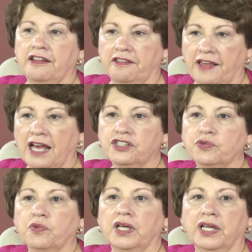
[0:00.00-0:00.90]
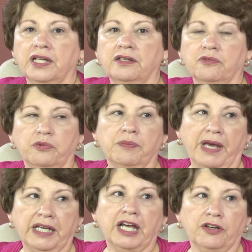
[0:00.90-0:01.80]
that's when we
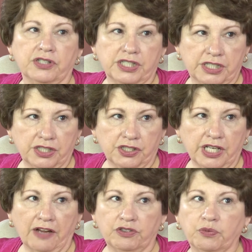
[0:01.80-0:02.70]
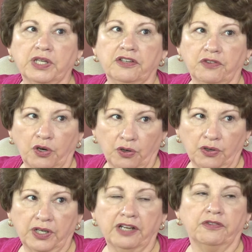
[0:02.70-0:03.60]
make our decision after we have
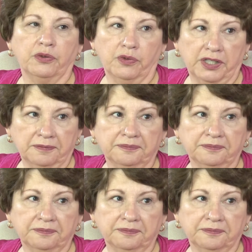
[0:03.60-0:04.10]
heard everyone.